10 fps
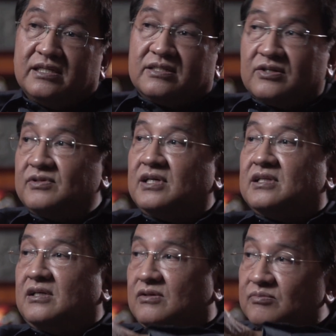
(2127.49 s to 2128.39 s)
so that
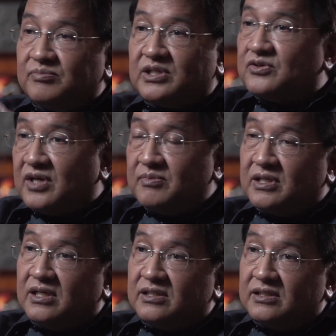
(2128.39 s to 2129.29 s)
our own
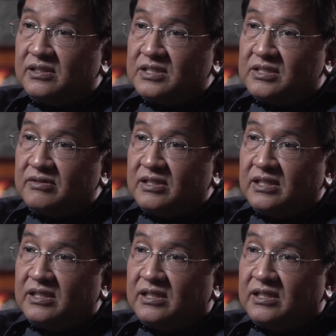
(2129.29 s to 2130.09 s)
petrochemical industry